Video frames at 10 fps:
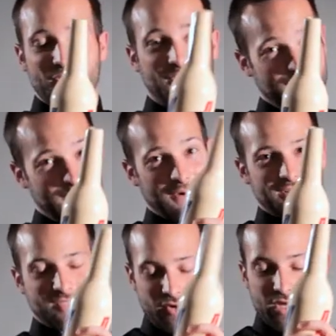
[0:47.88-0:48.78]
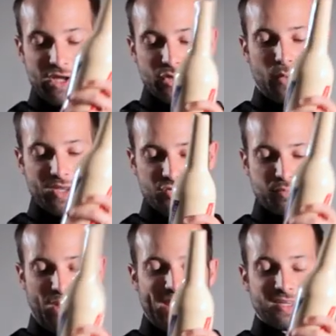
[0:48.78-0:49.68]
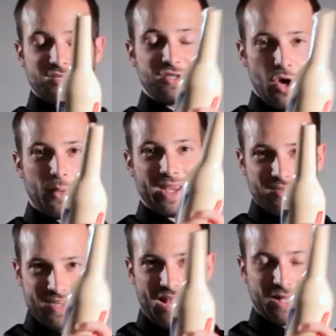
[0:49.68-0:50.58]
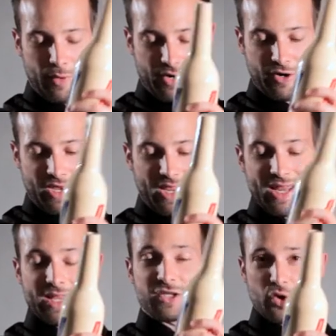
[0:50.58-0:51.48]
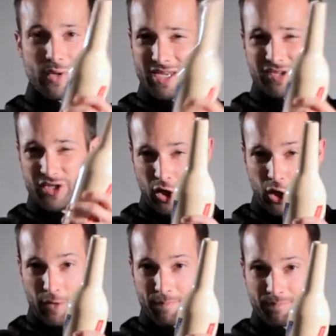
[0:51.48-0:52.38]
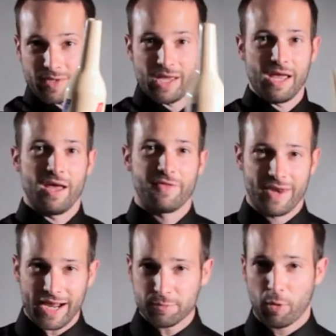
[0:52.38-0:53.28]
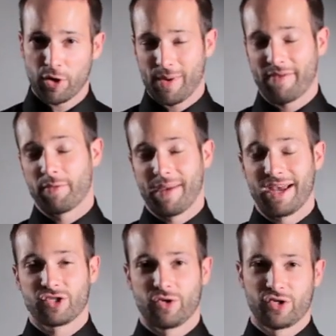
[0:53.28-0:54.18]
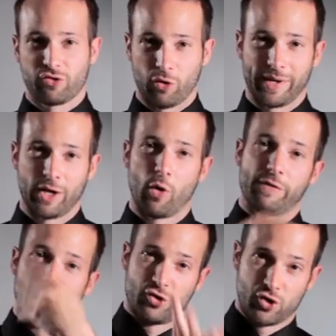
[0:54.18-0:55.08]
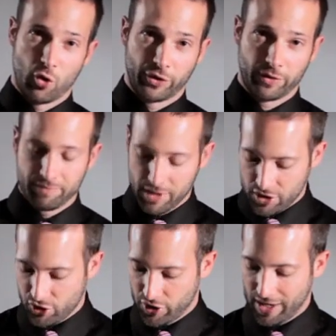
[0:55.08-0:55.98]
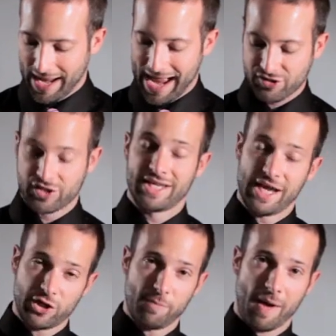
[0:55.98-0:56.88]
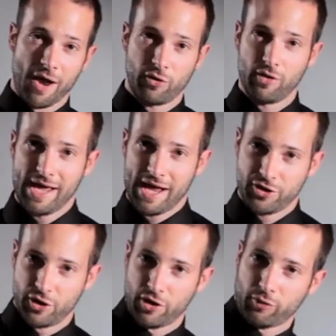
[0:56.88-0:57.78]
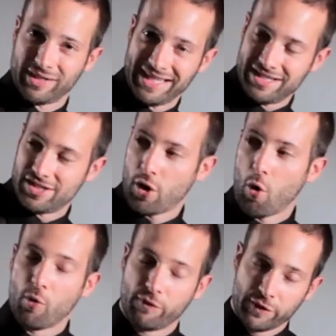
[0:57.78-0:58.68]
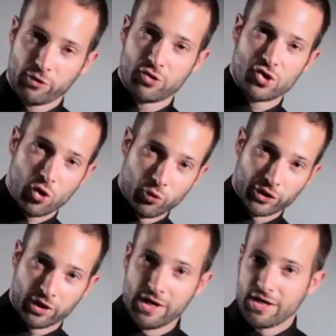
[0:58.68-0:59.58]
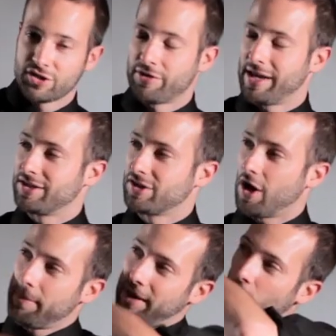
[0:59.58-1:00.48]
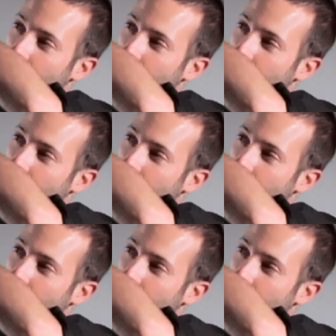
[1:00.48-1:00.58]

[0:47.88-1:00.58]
you're going to feel it. So you want to just practice knowing exactly where you're going to hit it so it doesn't hurt. The next part you have to master is throwing it over your shoulder. So you're going to actually take your bottle and you're going to release it over your shoulder so that it's coming